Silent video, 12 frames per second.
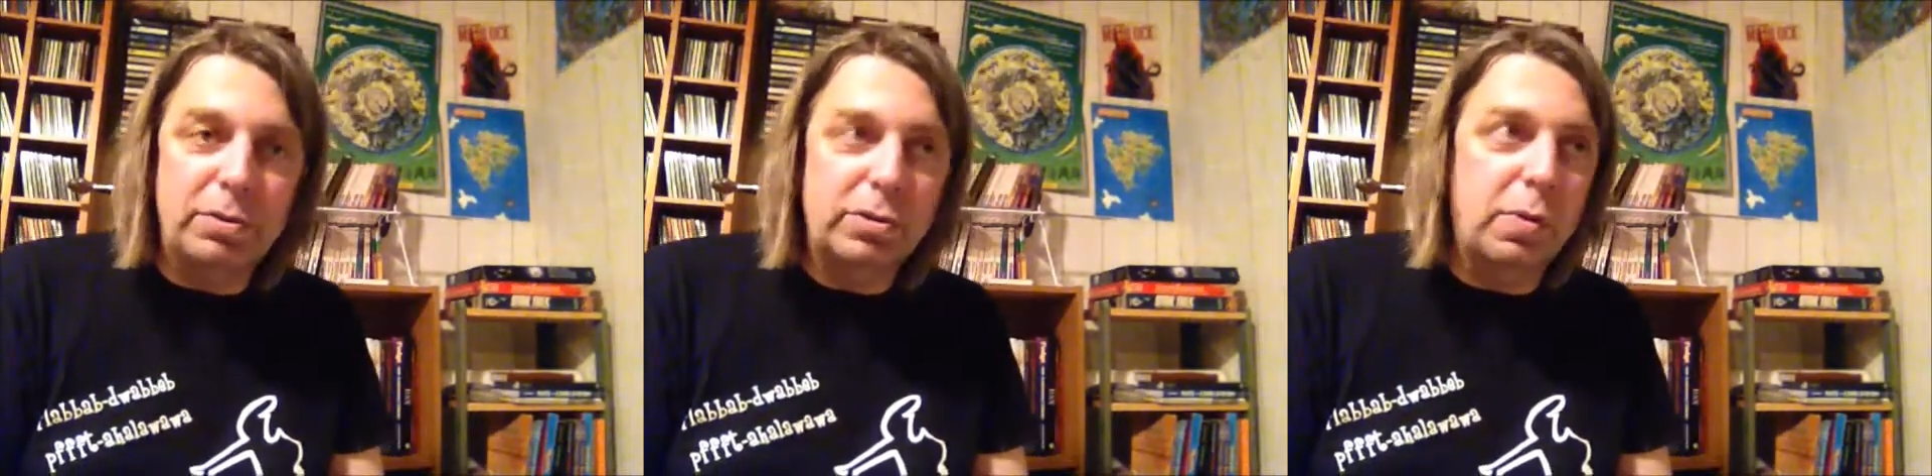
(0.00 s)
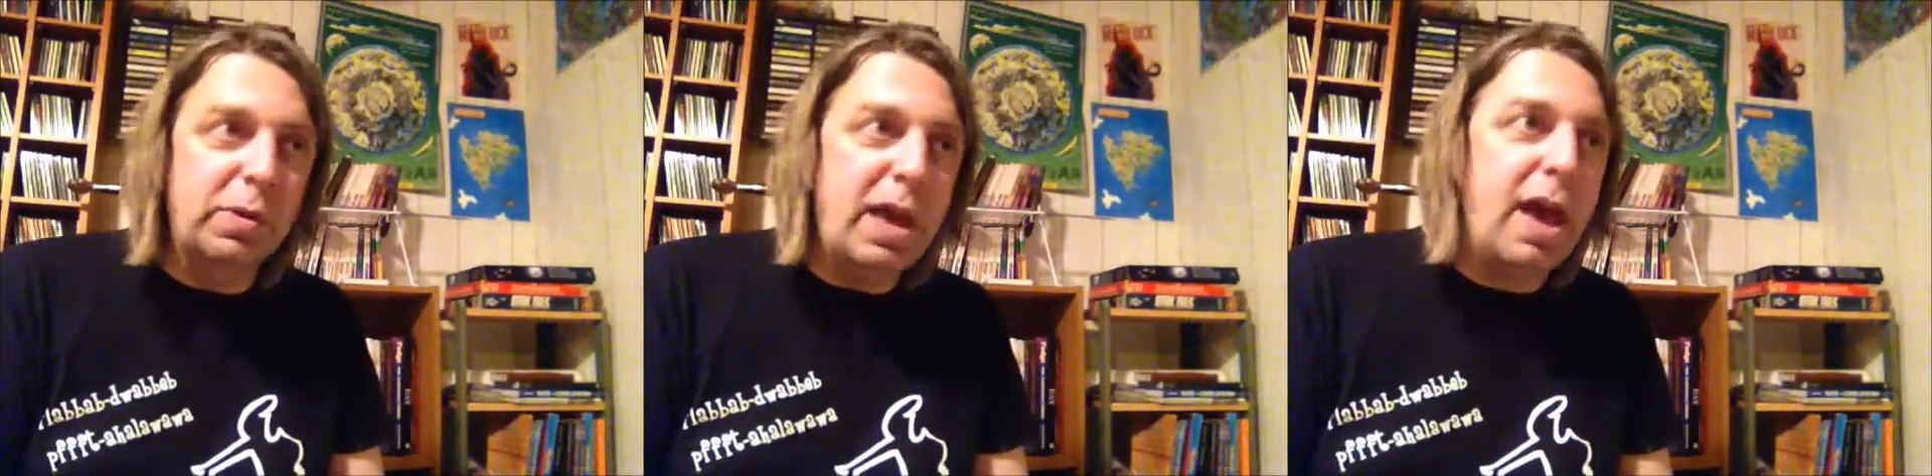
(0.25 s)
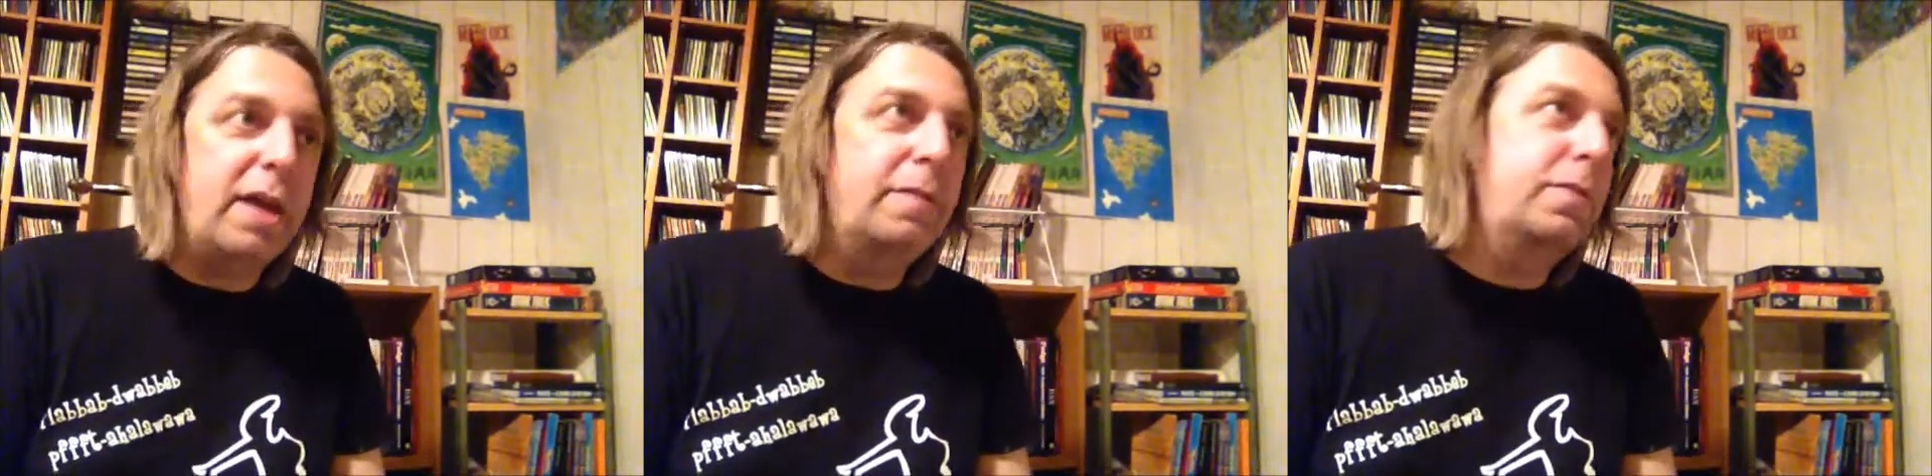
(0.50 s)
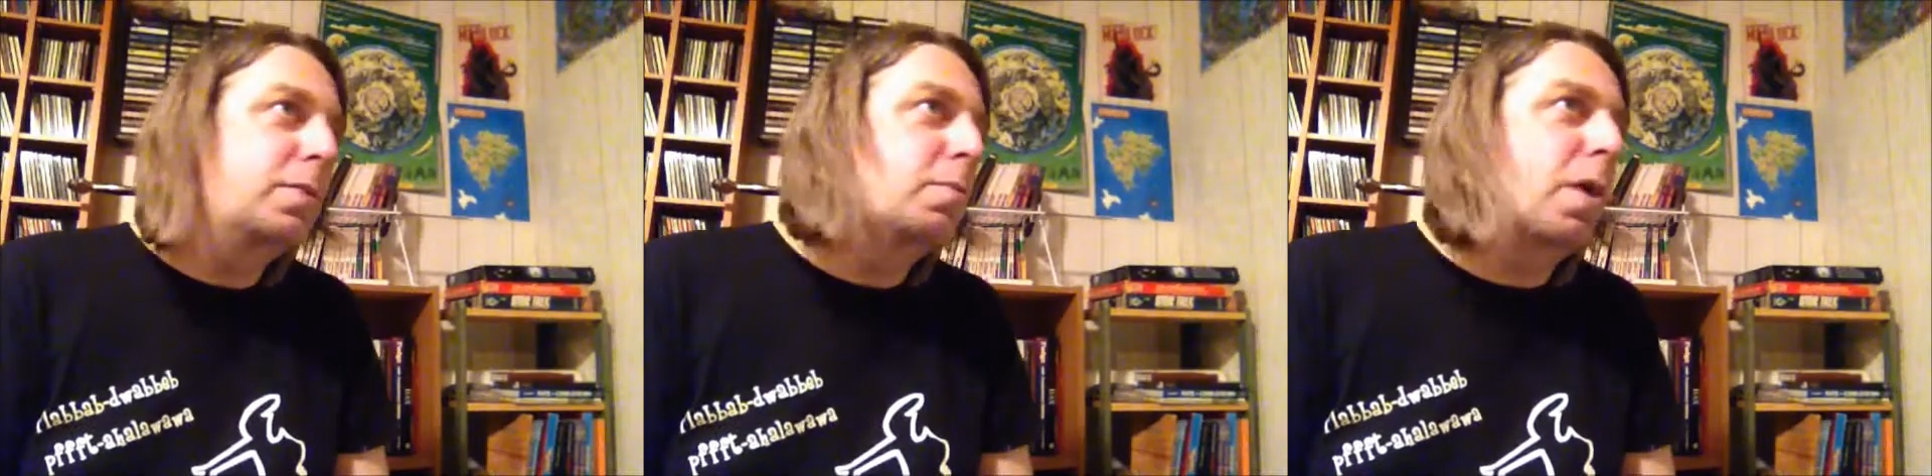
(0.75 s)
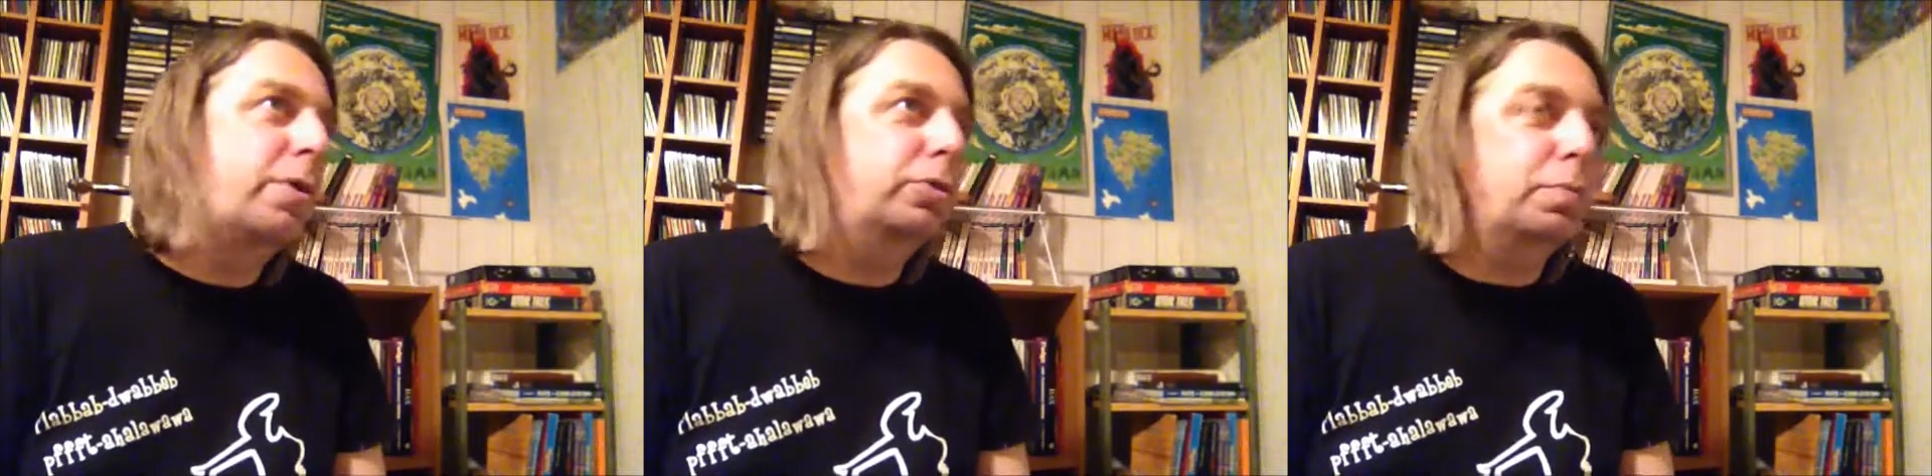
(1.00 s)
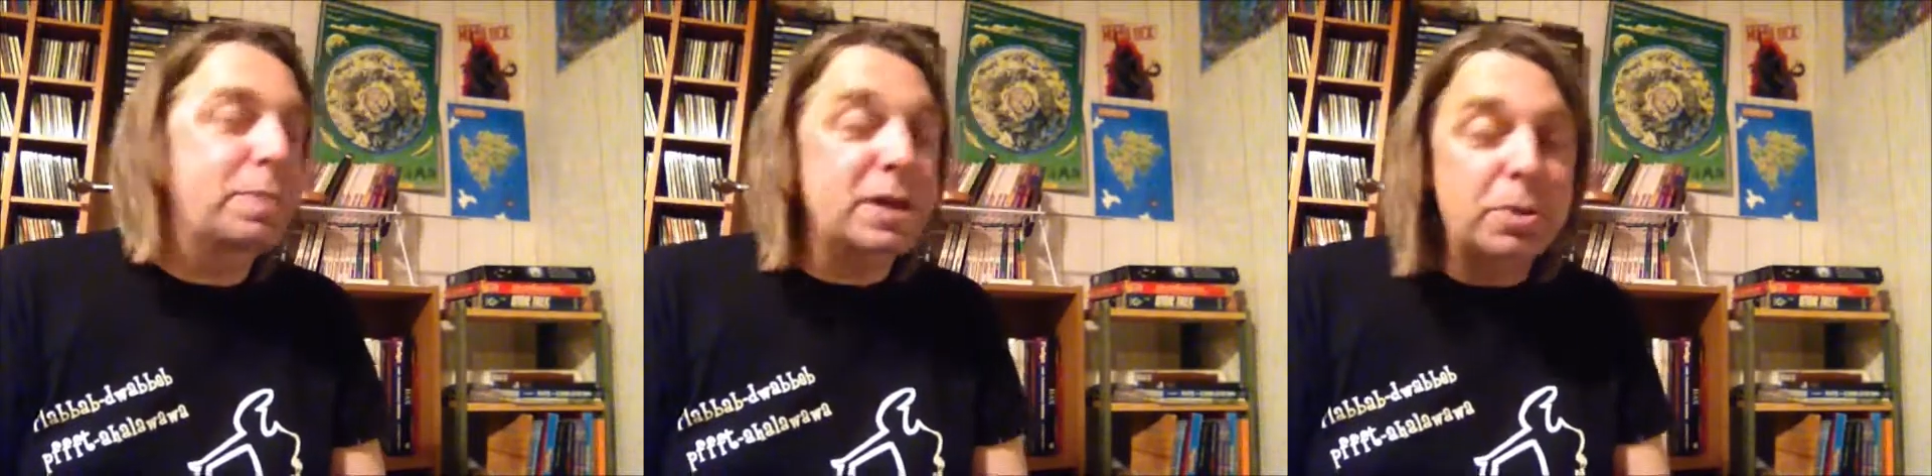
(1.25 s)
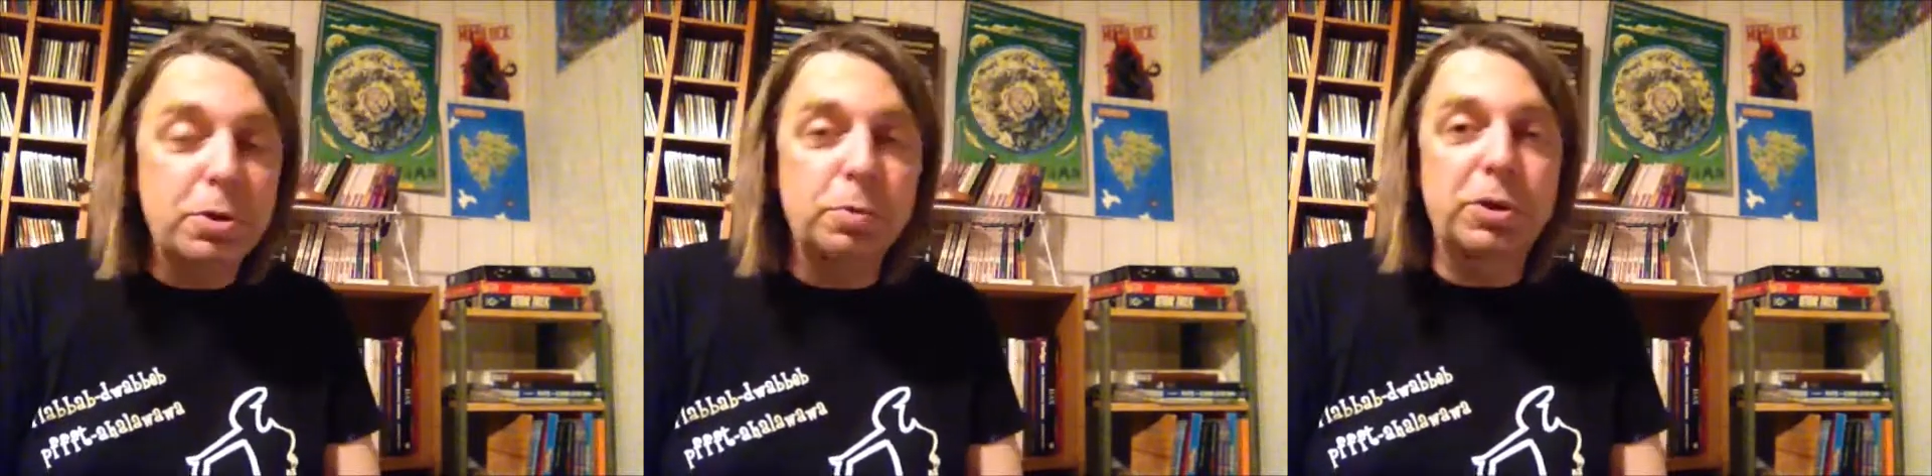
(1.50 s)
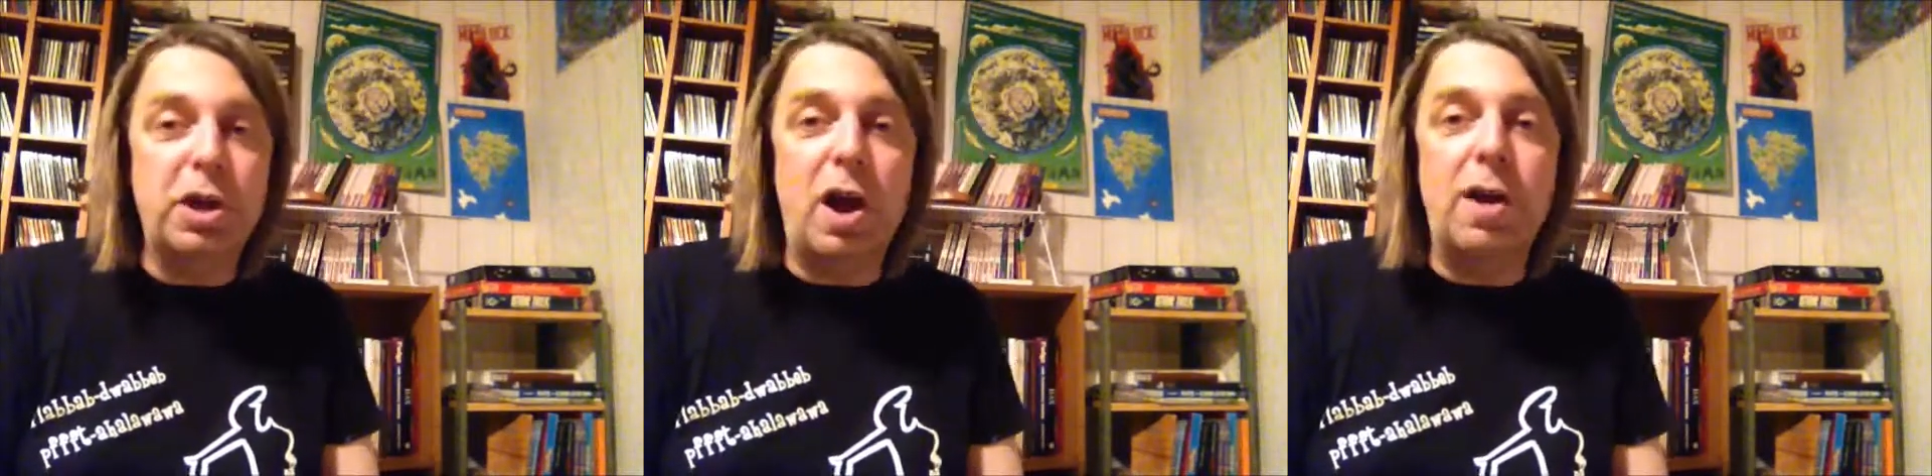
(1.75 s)
So if you want to be good
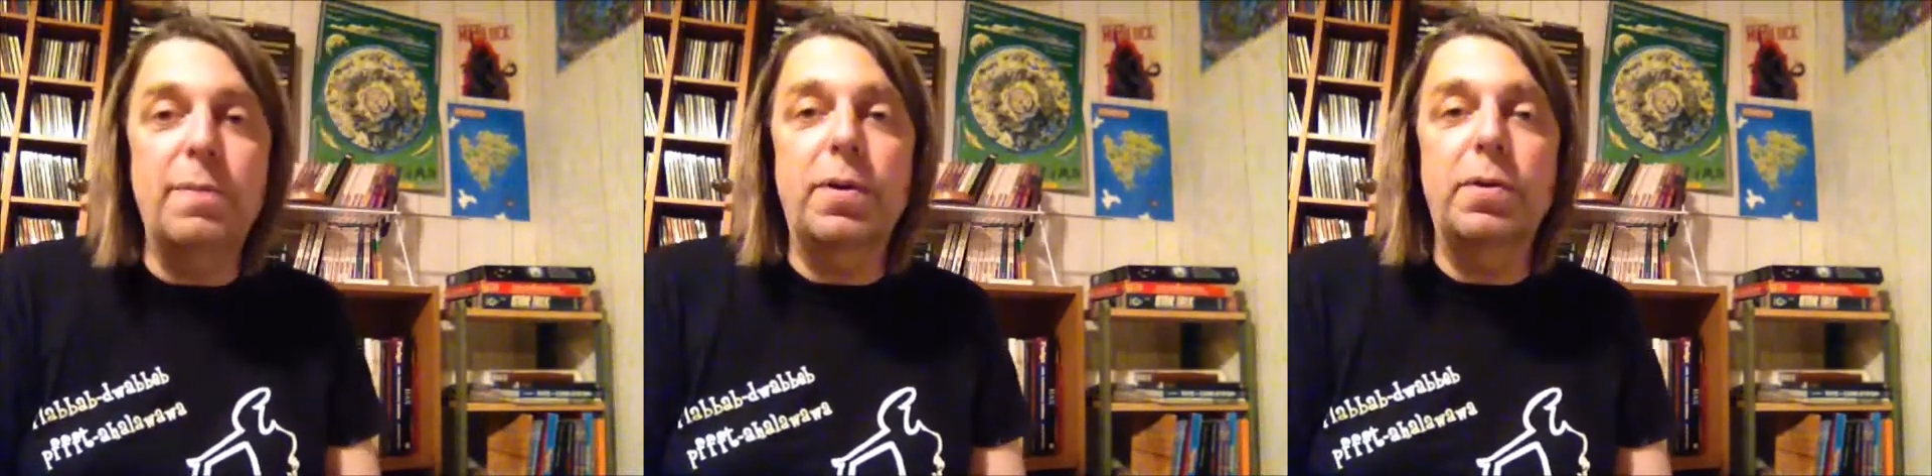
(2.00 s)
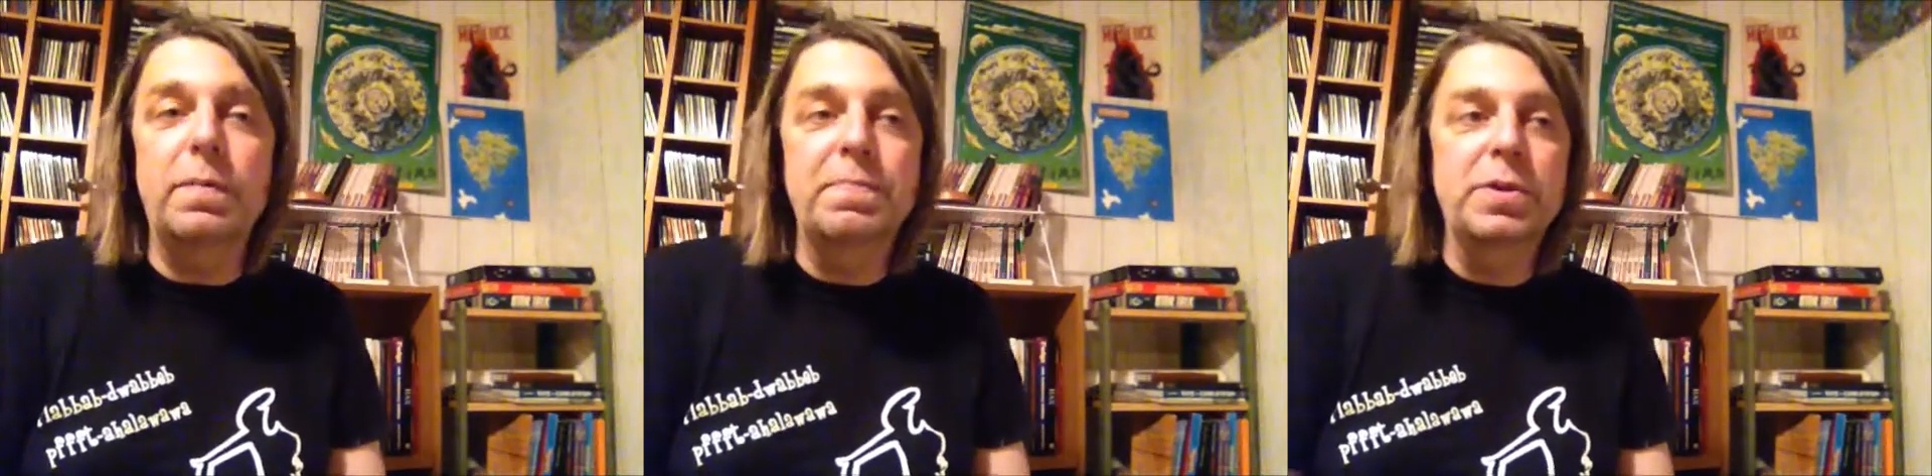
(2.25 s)
with armor,